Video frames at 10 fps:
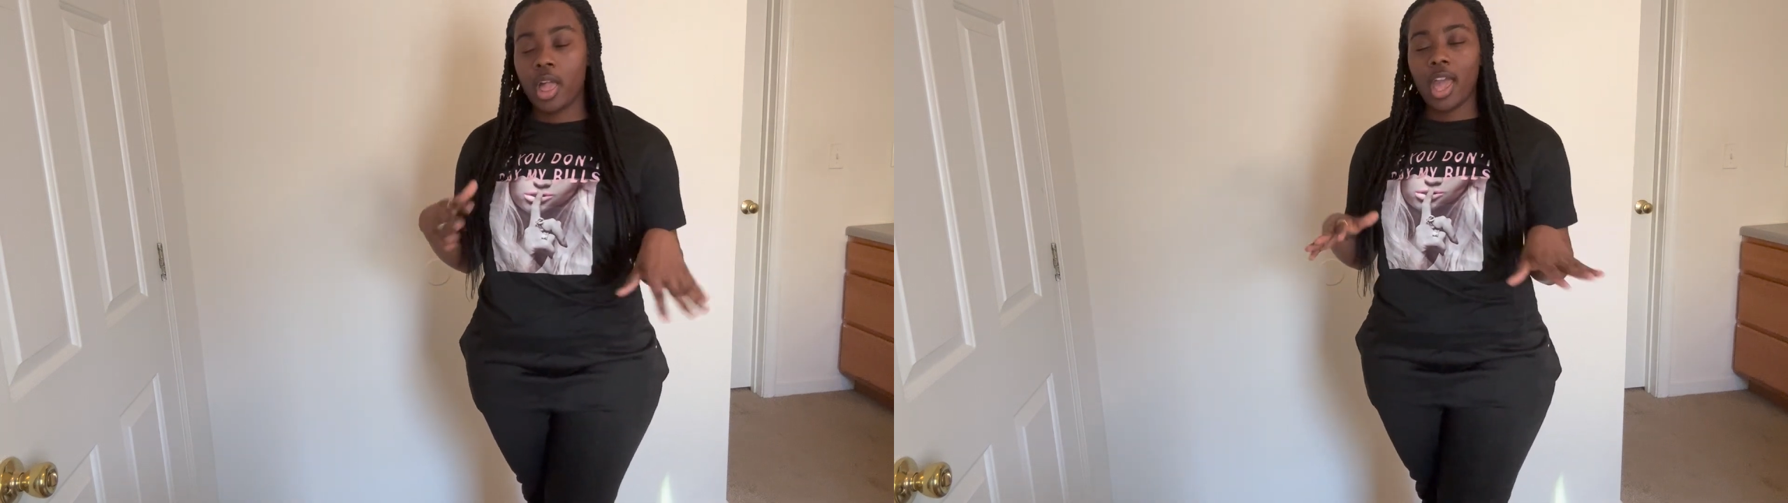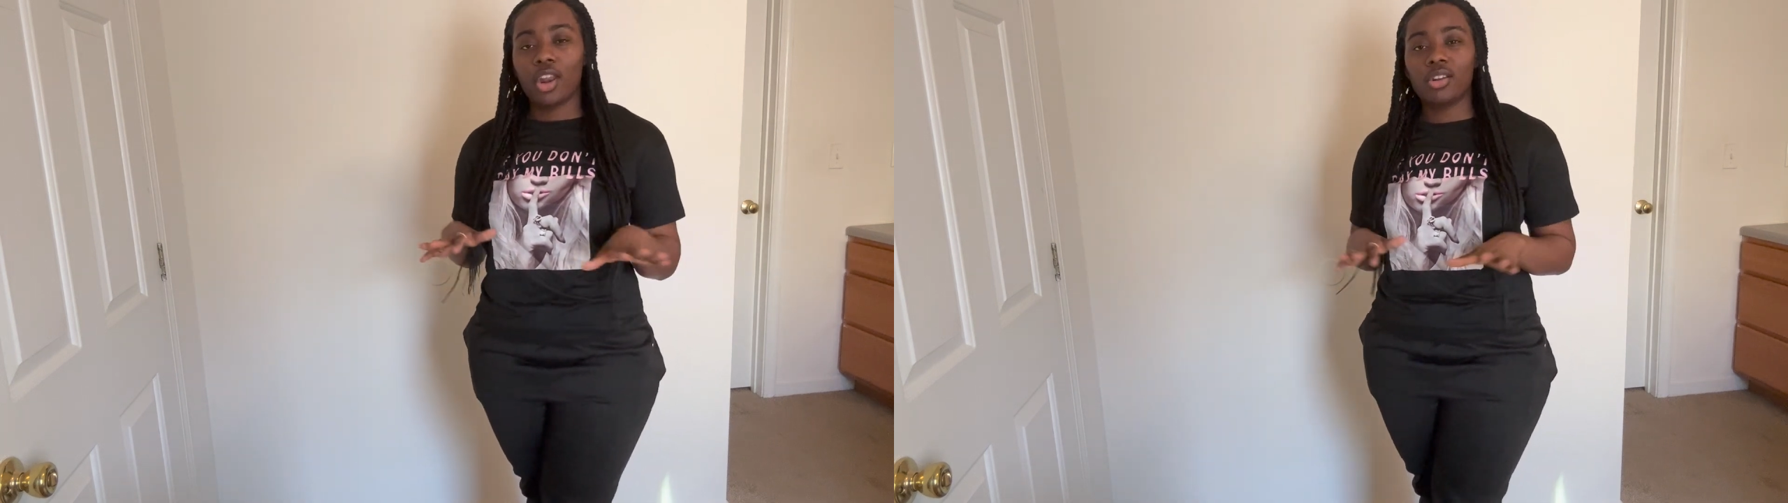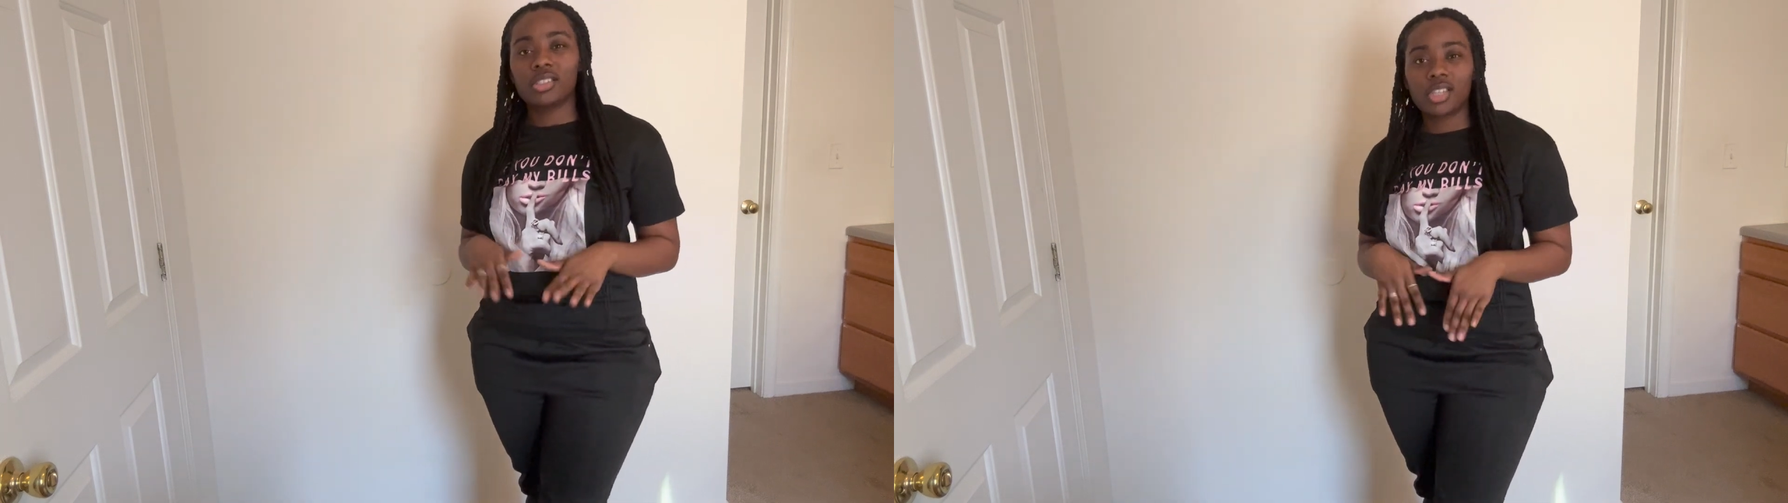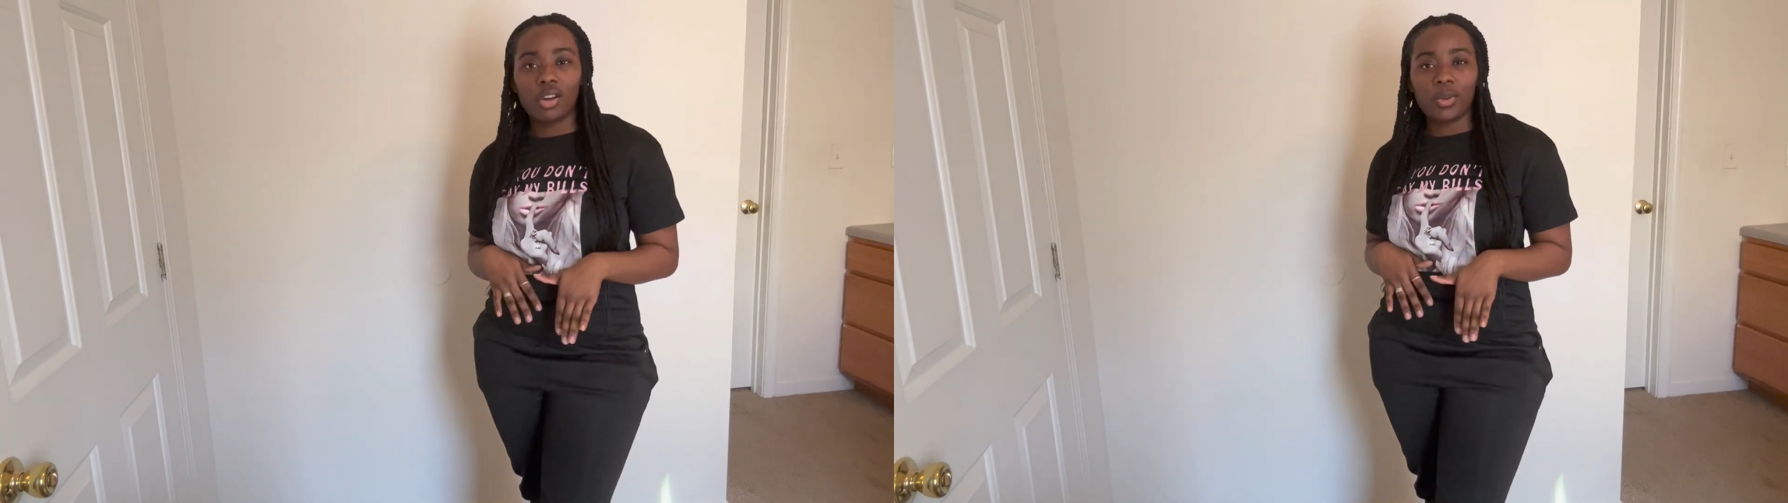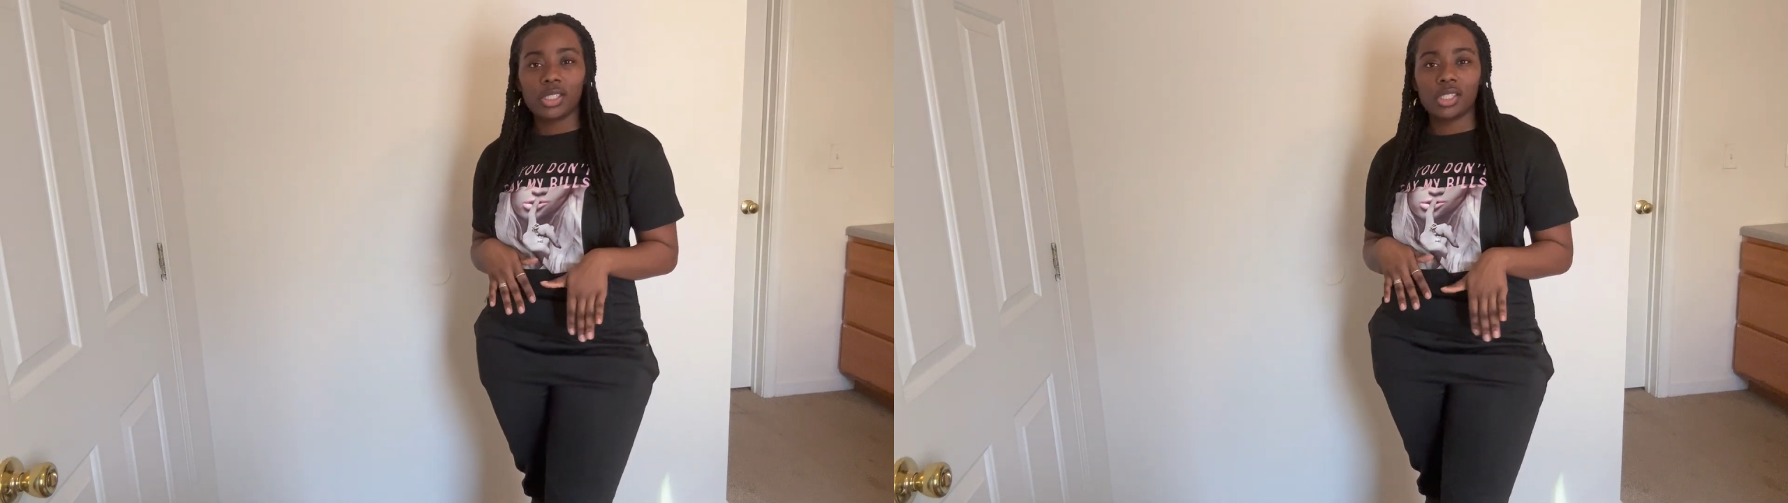And on a scale
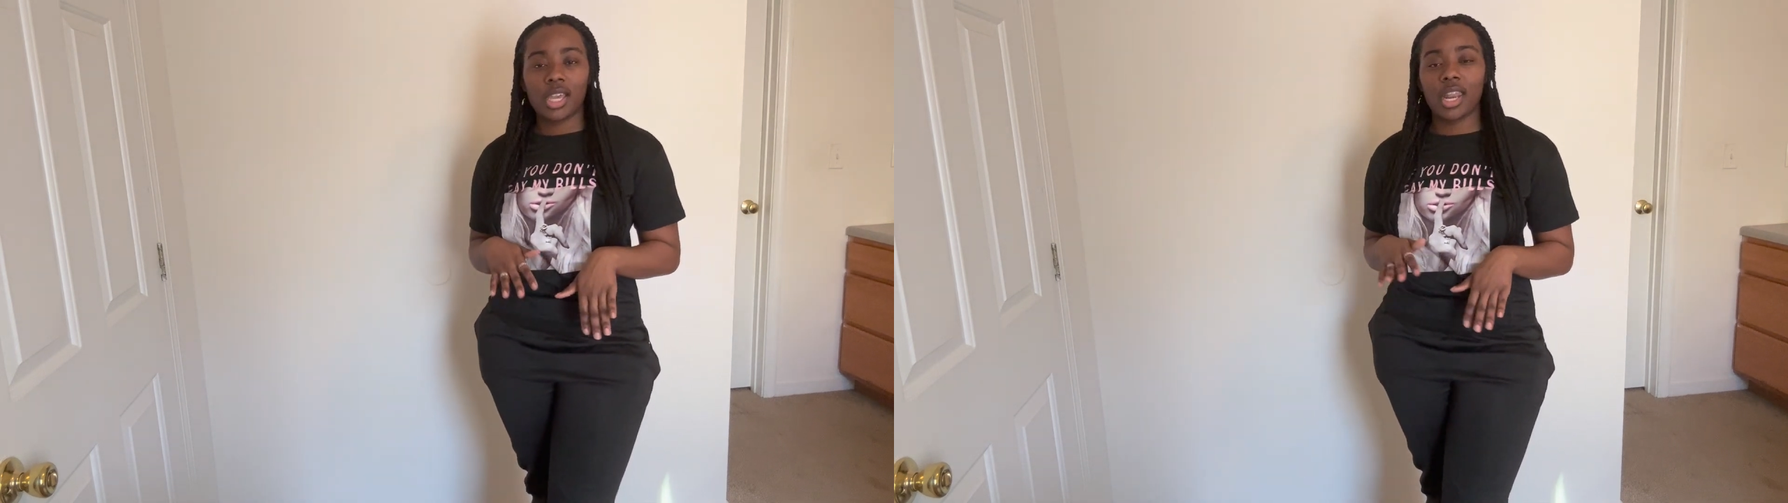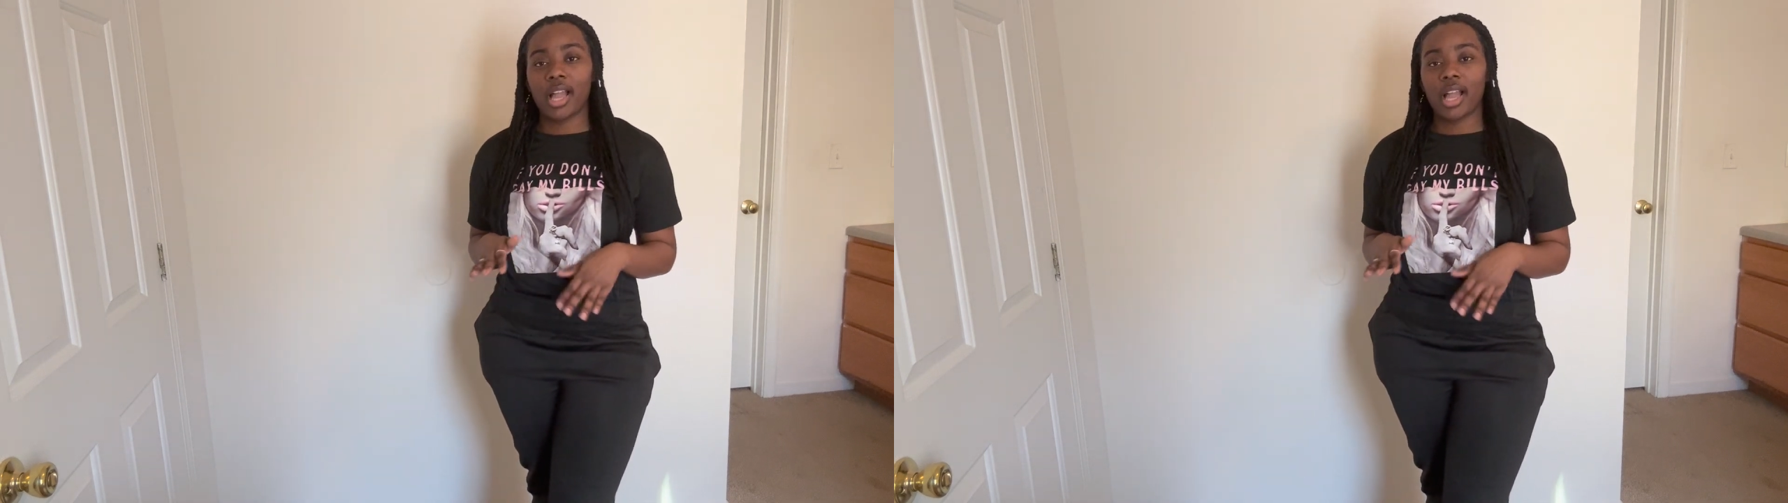of 1 to 10,